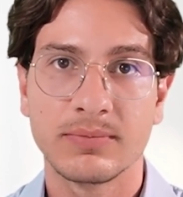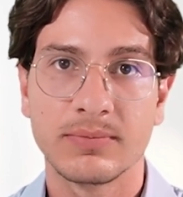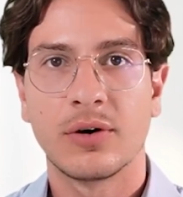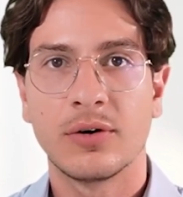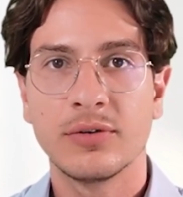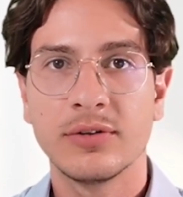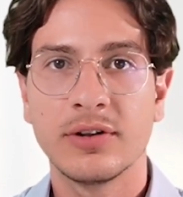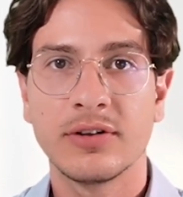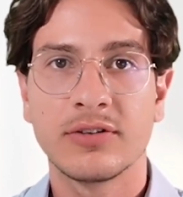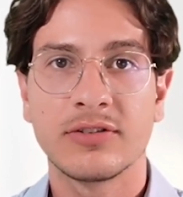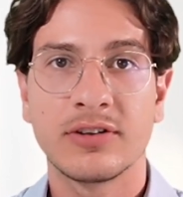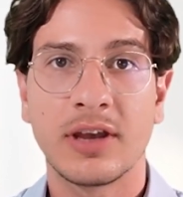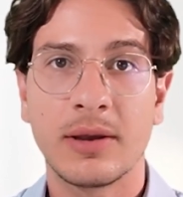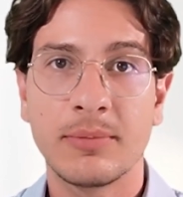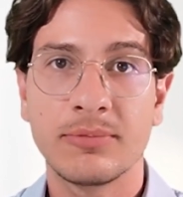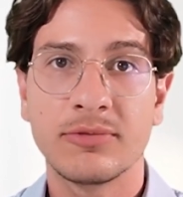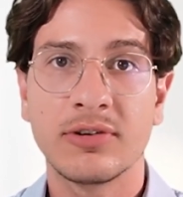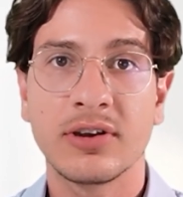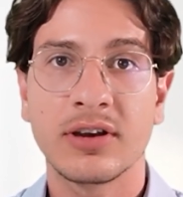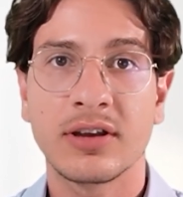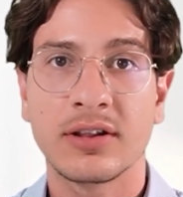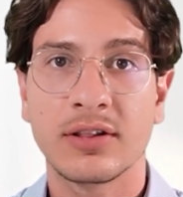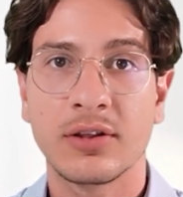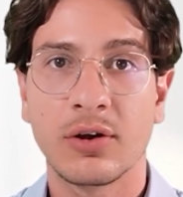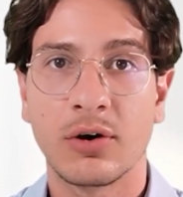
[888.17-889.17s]
On the
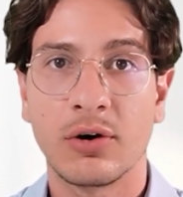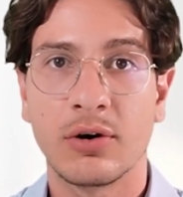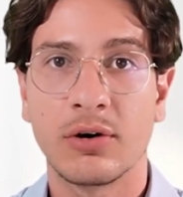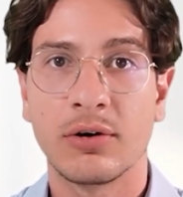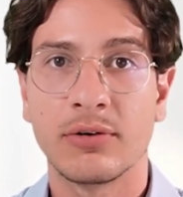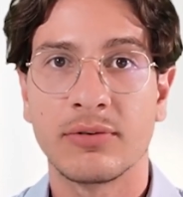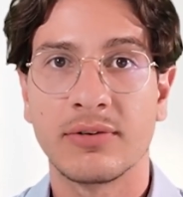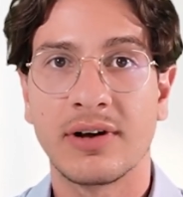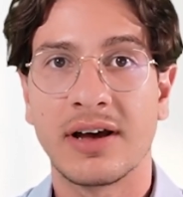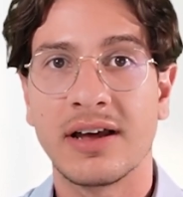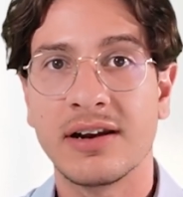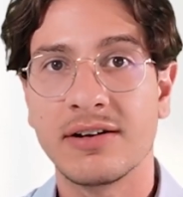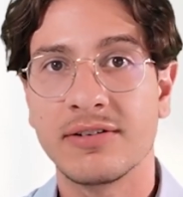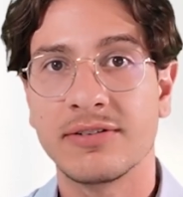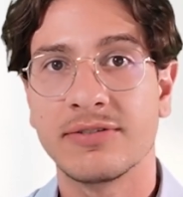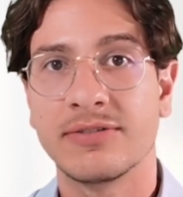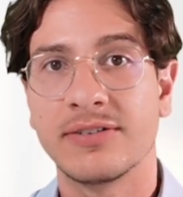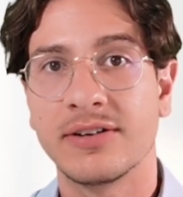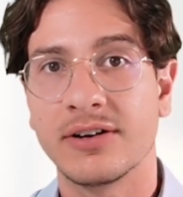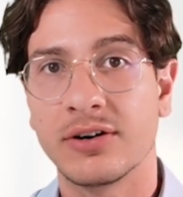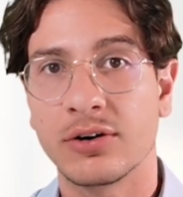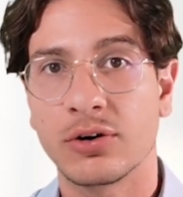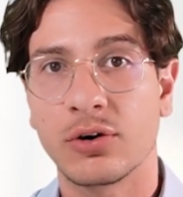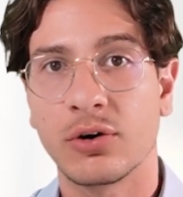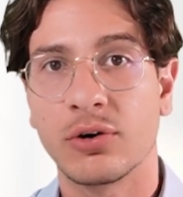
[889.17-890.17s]
subject of
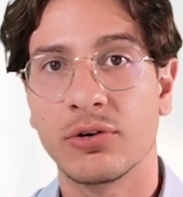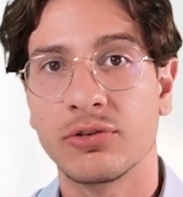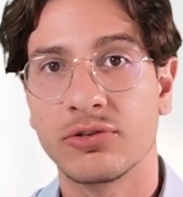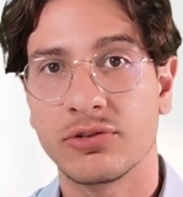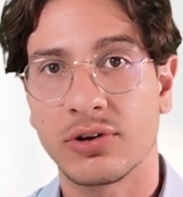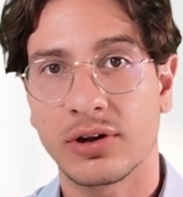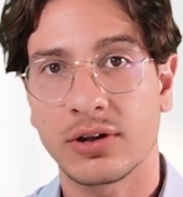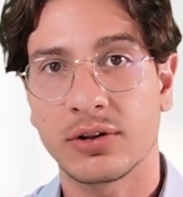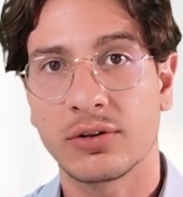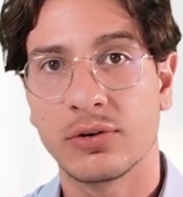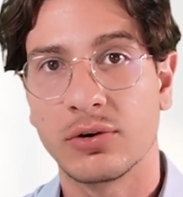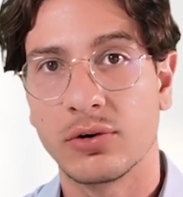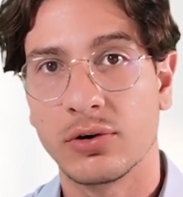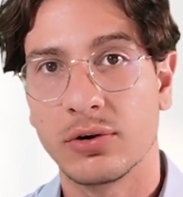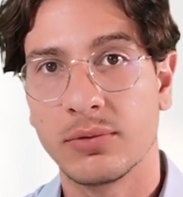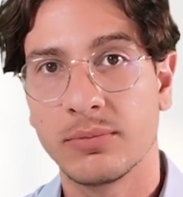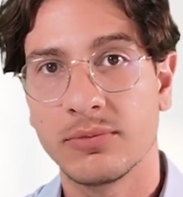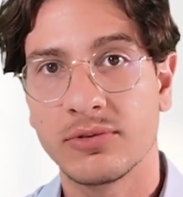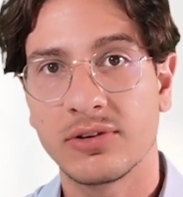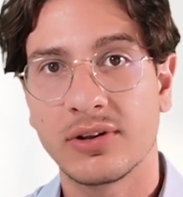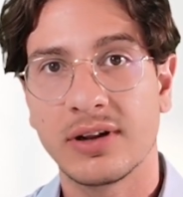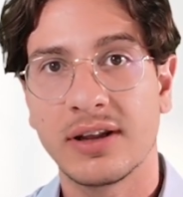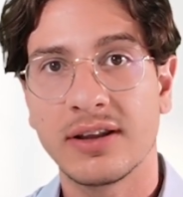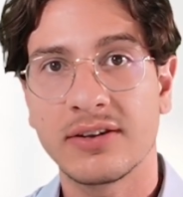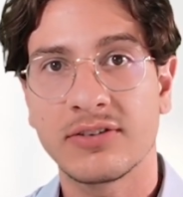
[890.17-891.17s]
unfair contract
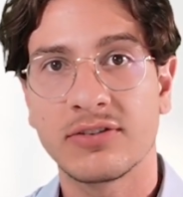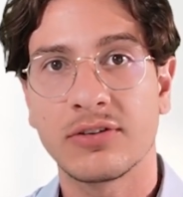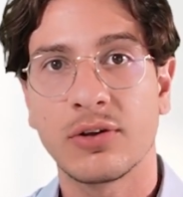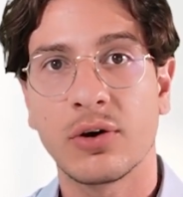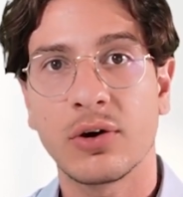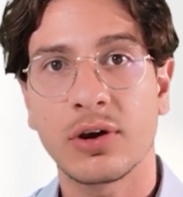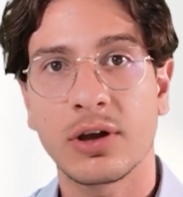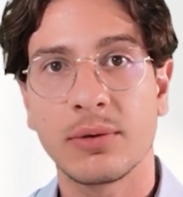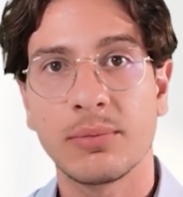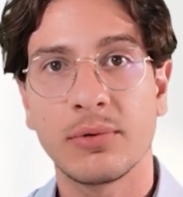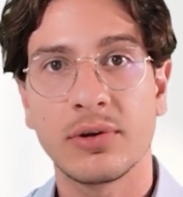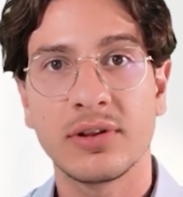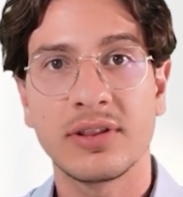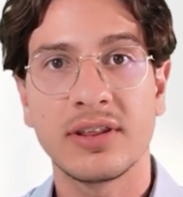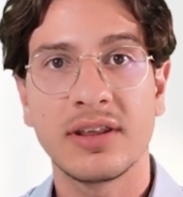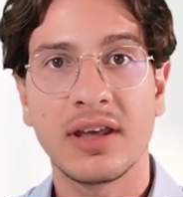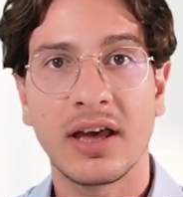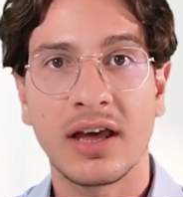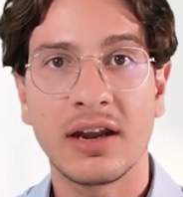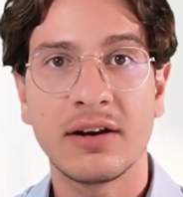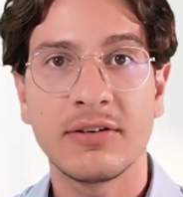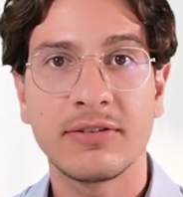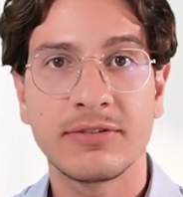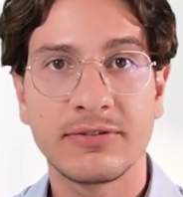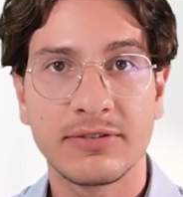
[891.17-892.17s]
terms, let's talk about the
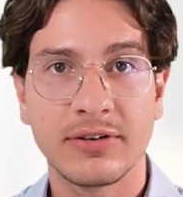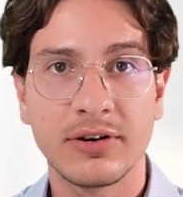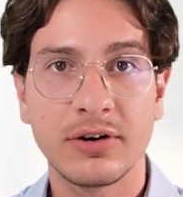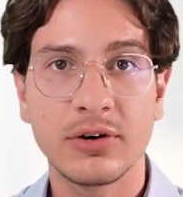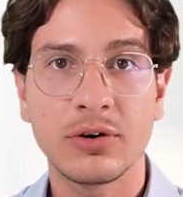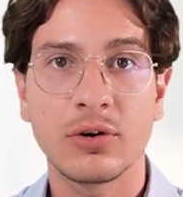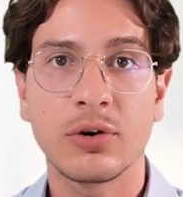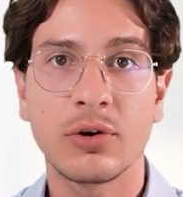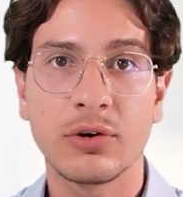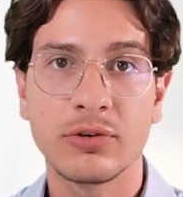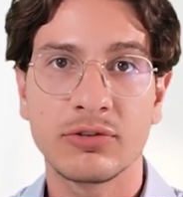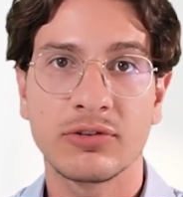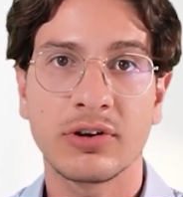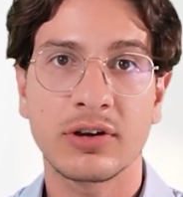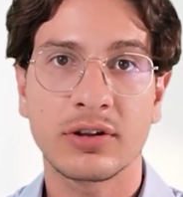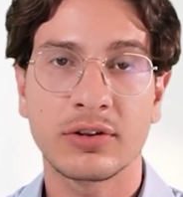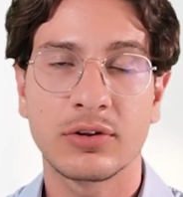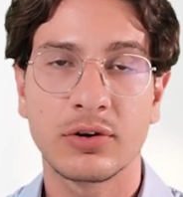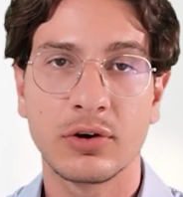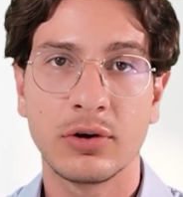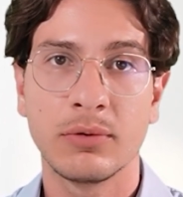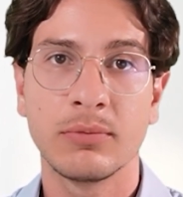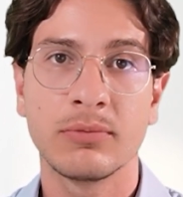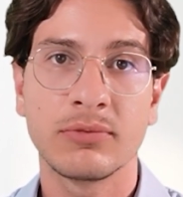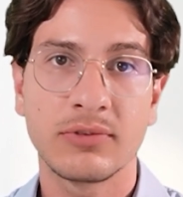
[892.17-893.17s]
Unfair Contract
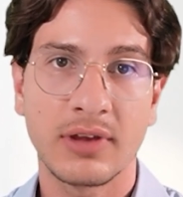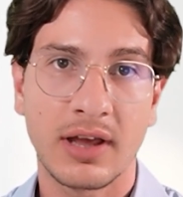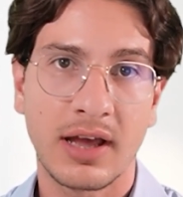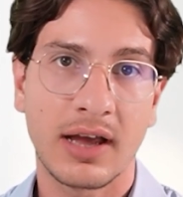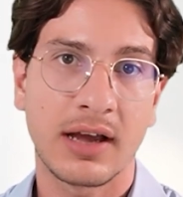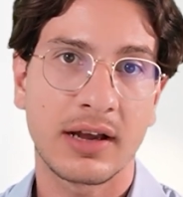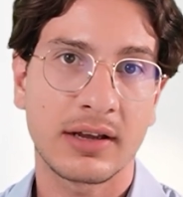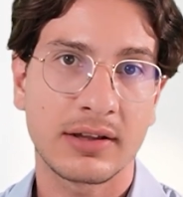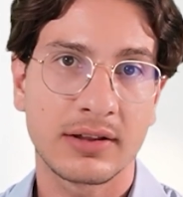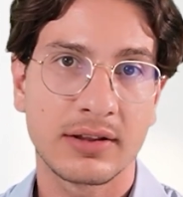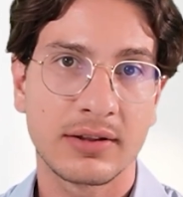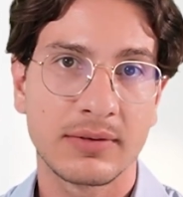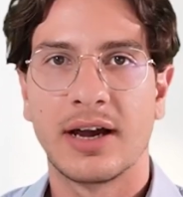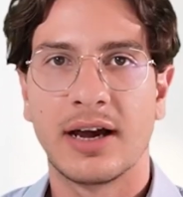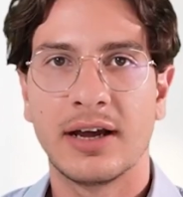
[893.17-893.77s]
Terms Act.